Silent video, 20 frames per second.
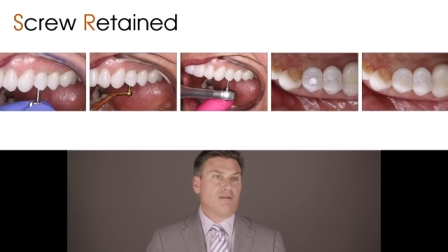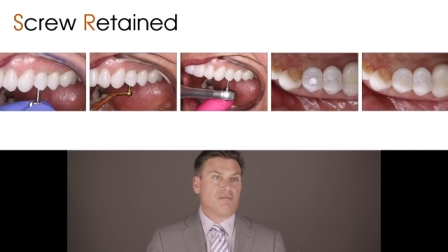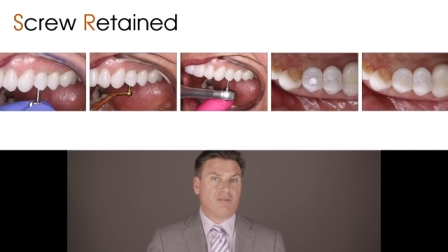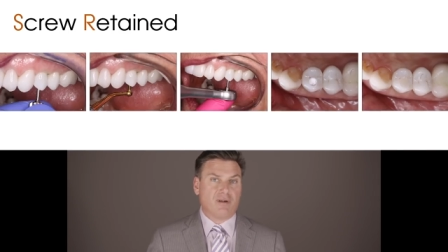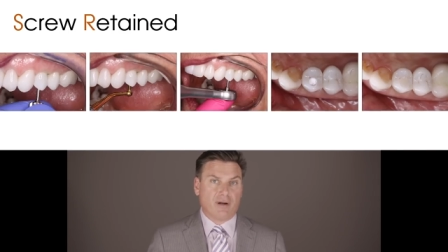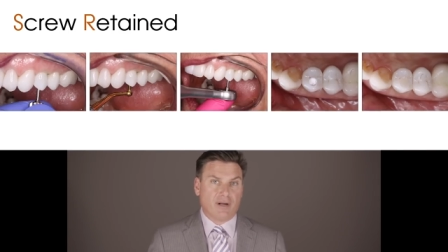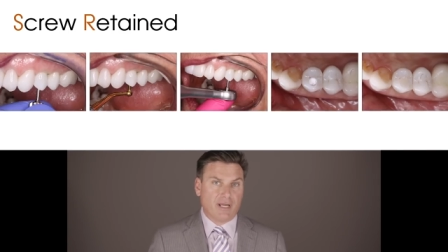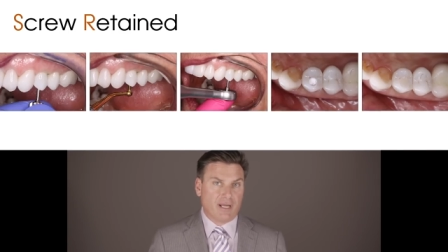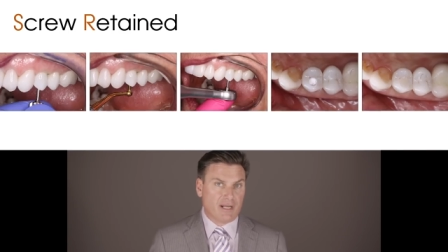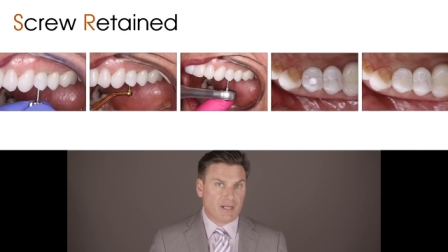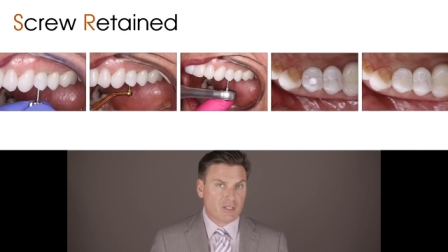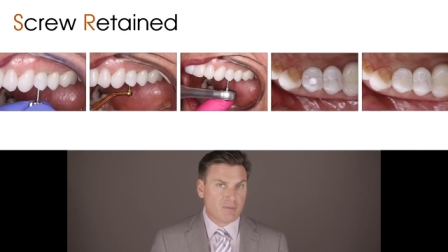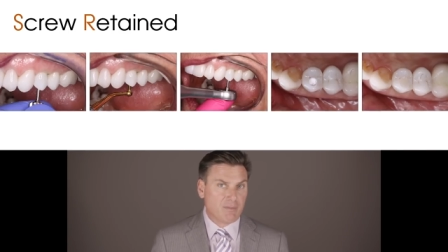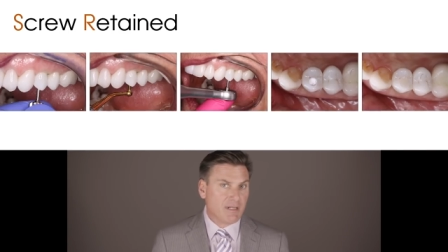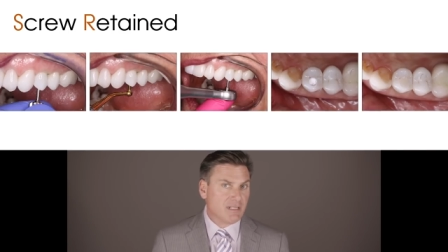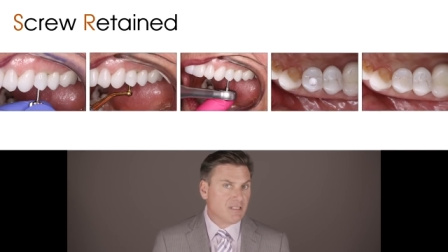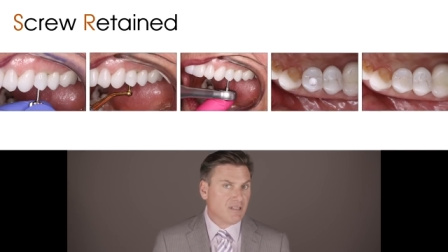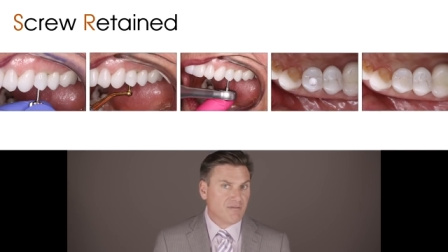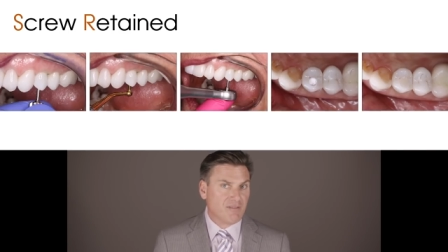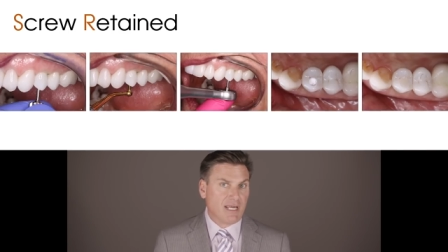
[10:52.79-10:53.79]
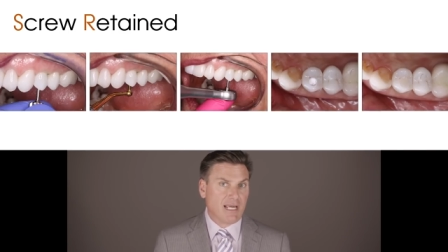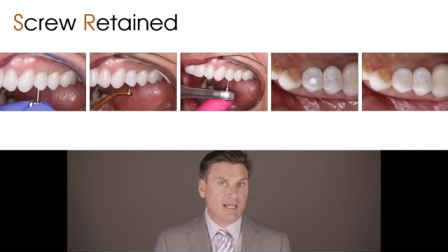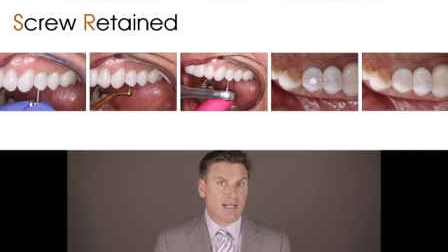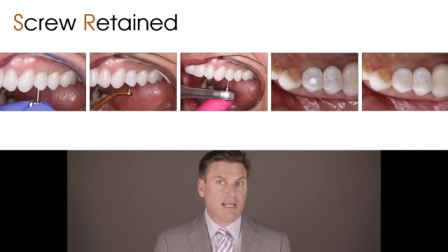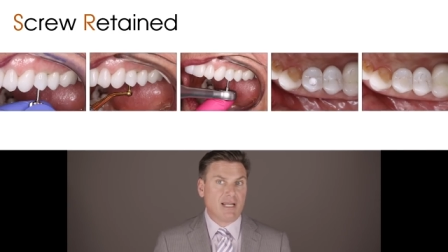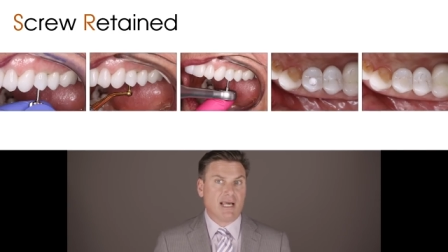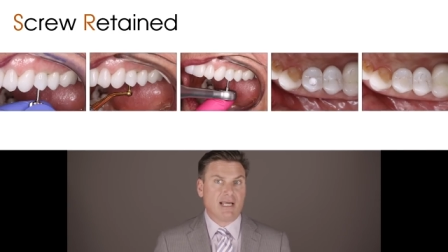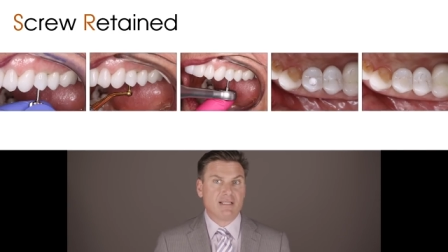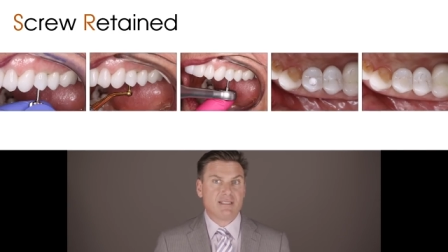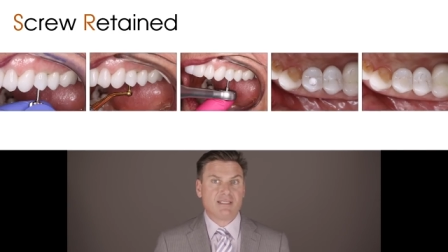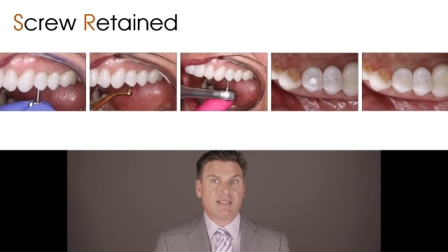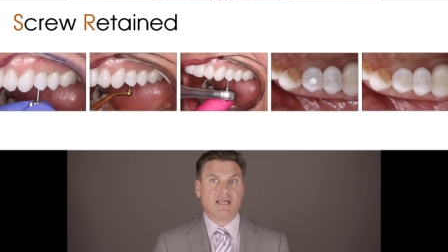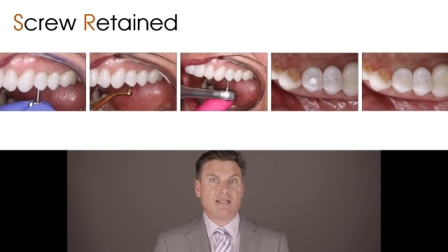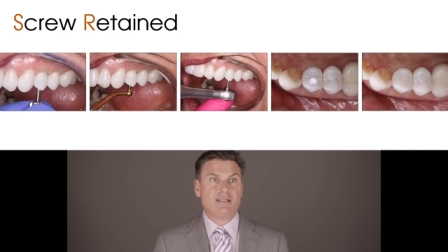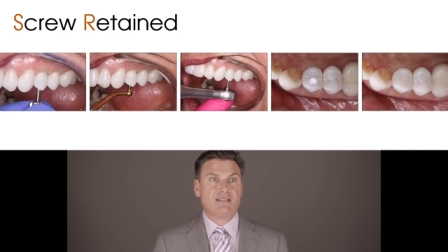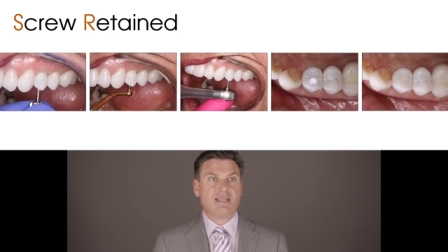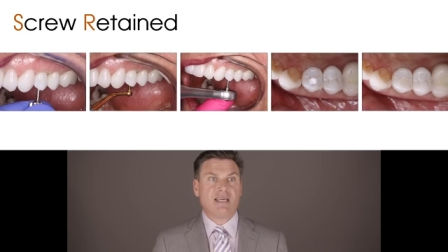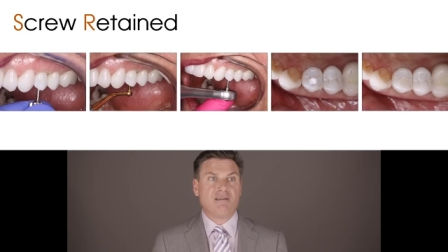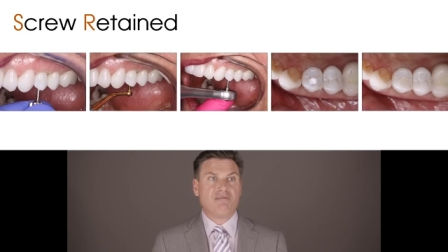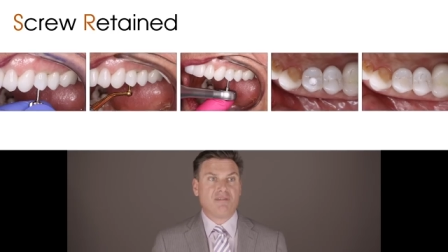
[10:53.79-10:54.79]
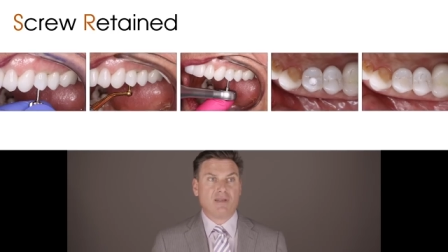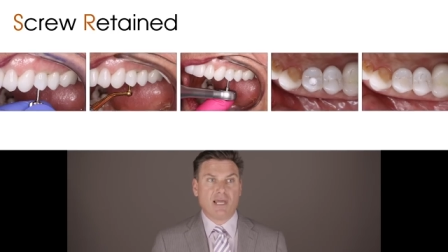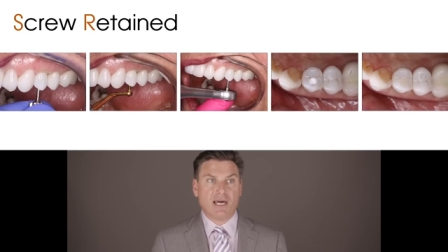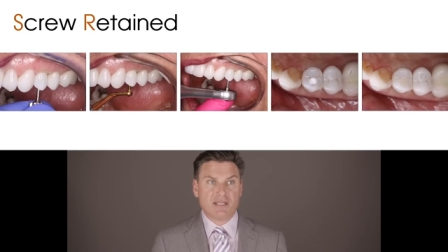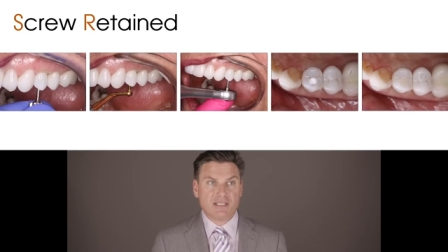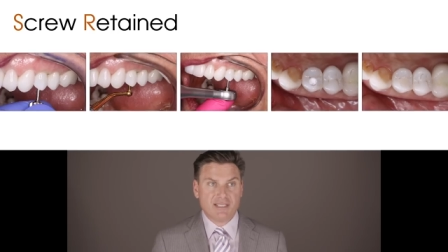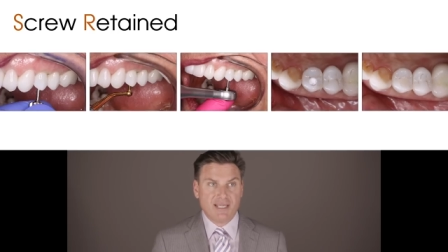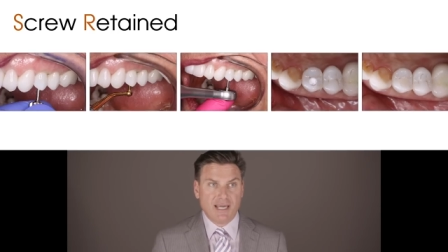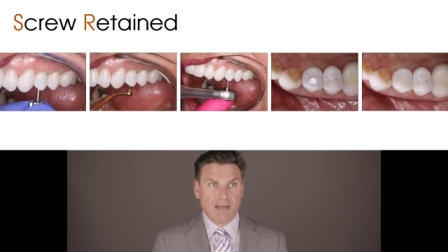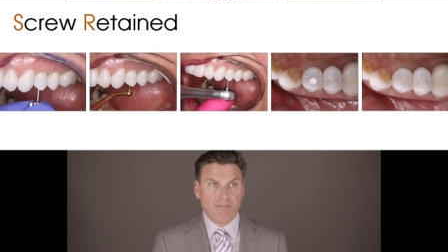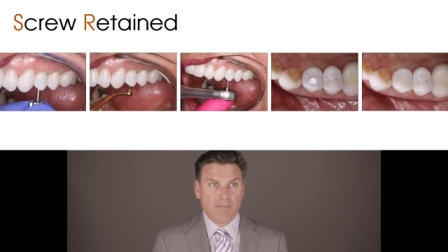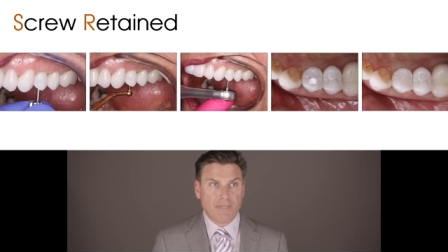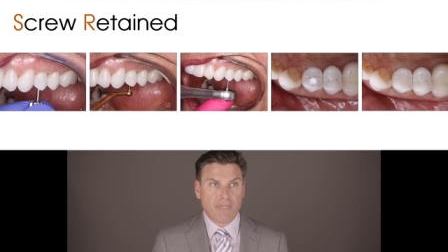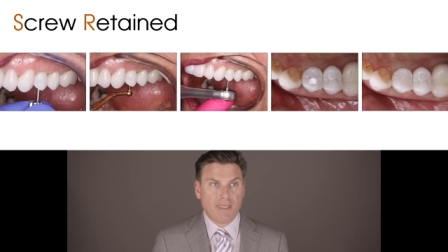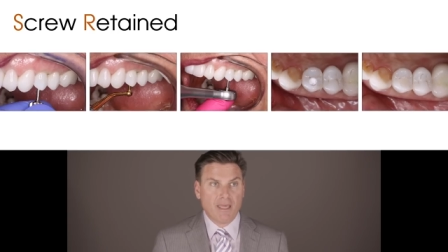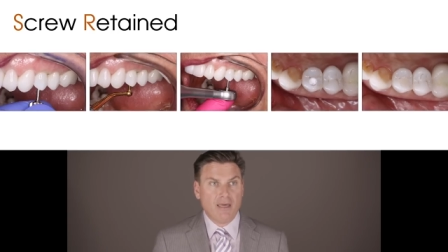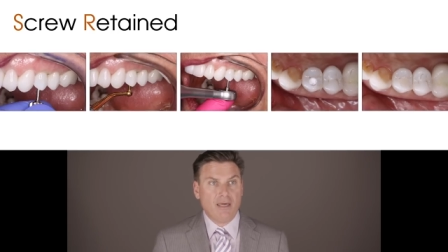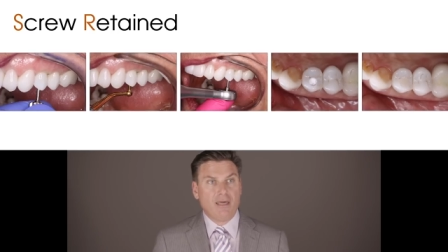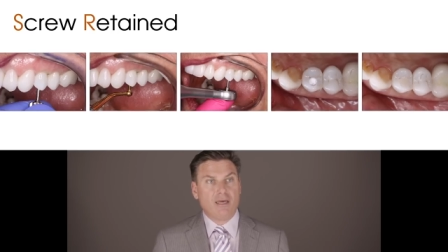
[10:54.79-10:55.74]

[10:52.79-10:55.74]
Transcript: very inexpensive ninety-nine cent Teflon tape.